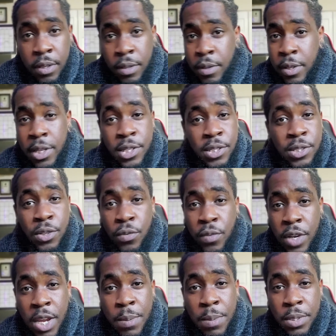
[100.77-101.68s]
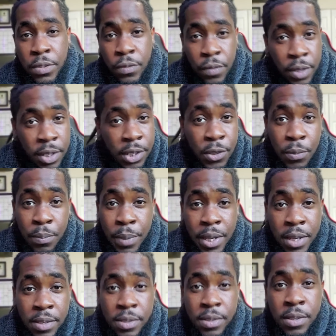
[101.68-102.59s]
Instagram is video
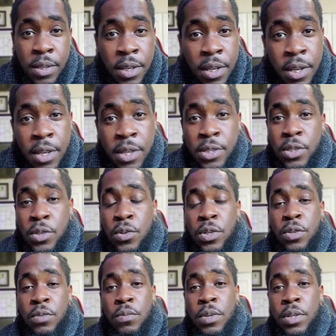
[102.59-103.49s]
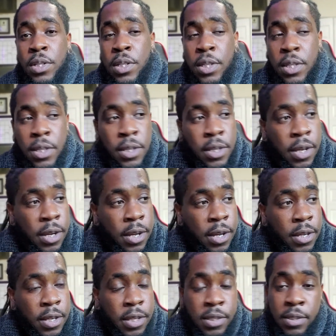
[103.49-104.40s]
based, so you can really
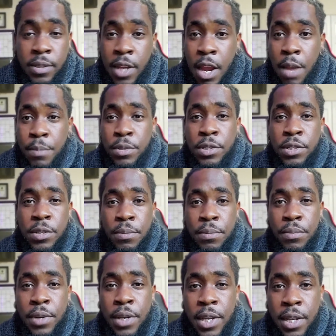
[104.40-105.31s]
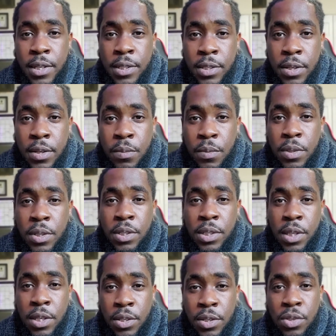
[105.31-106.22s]
establish your brand, really
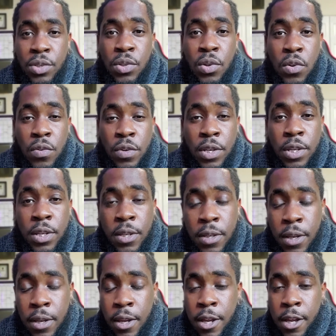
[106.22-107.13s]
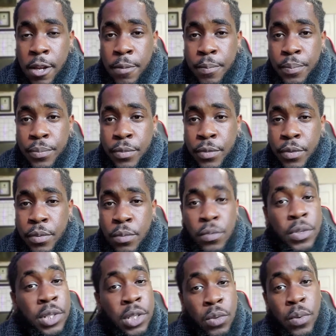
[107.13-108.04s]
tell your story
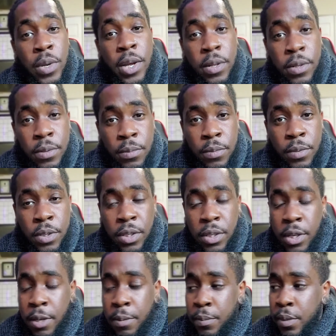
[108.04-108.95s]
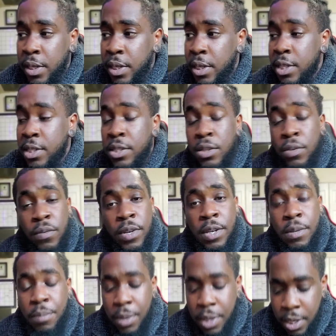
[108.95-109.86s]
really well with an
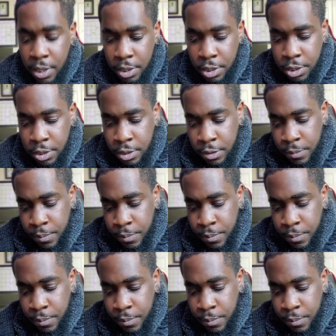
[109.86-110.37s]
Instagram page.